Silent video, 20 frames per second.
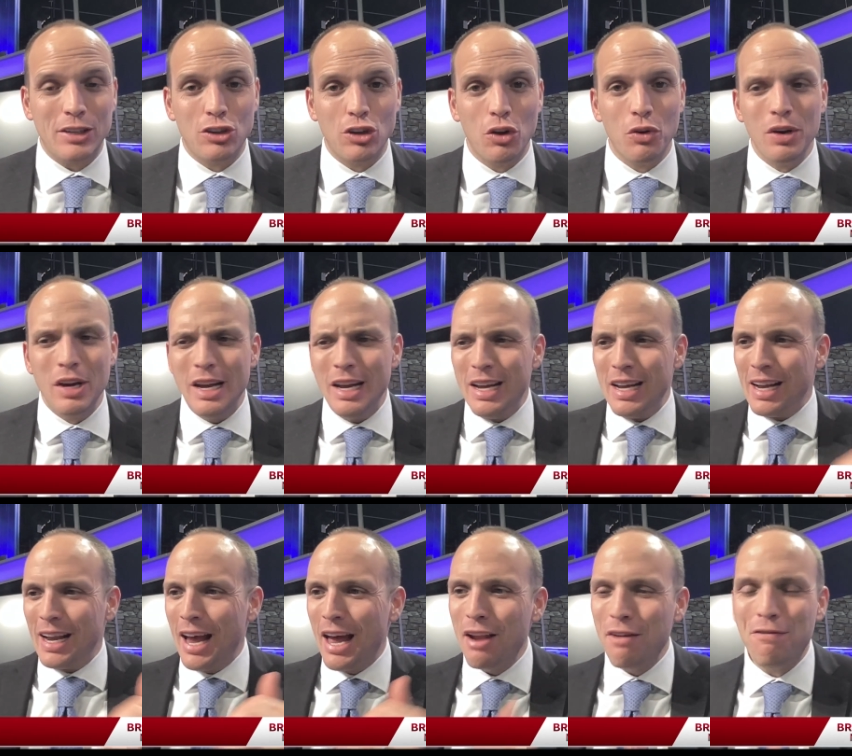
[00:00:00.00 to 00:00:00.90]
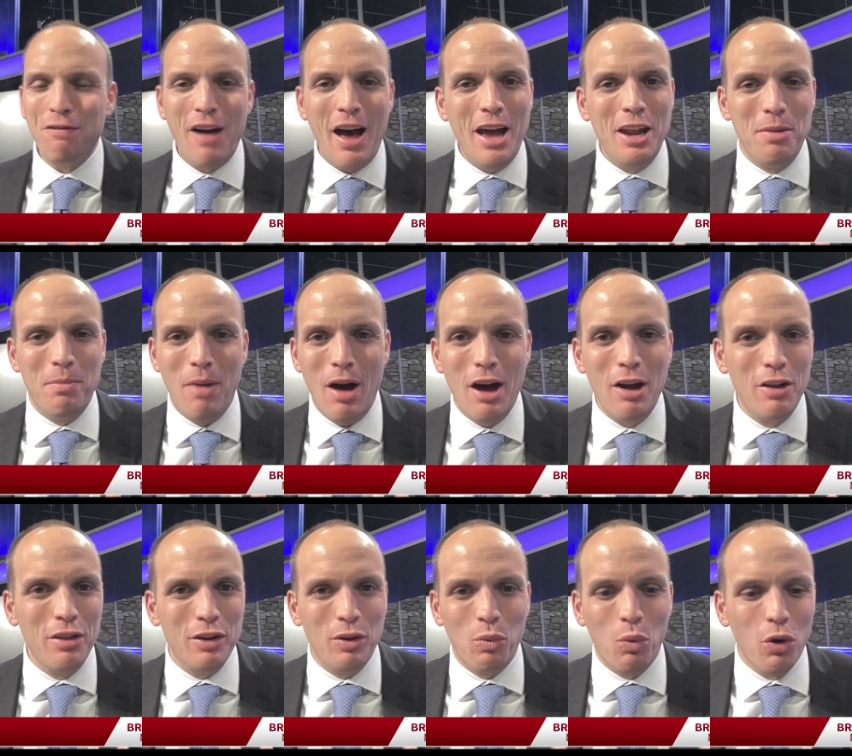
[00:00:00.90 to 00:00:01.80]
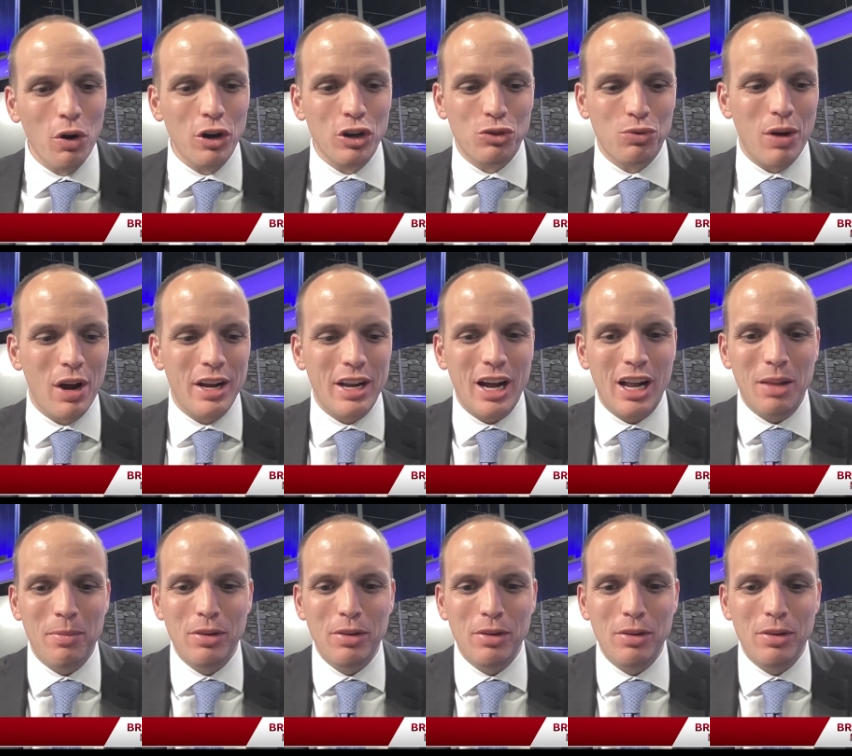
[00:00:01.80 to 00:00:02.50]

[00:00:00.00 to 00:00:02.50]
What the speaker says: So gotta find a model that works right now.